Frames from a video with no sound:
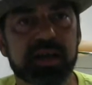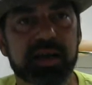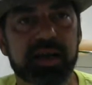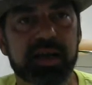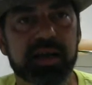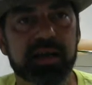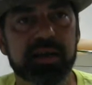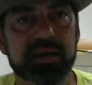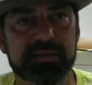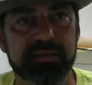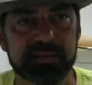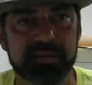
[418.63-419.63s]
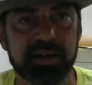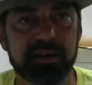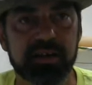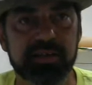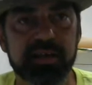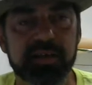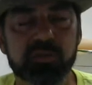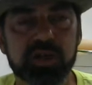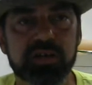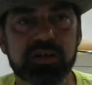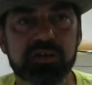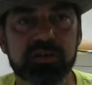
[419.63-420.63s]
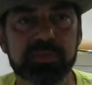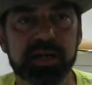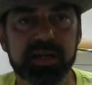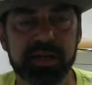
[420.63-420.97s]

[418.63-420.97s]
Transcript: And it's a scary thing when you do it, but I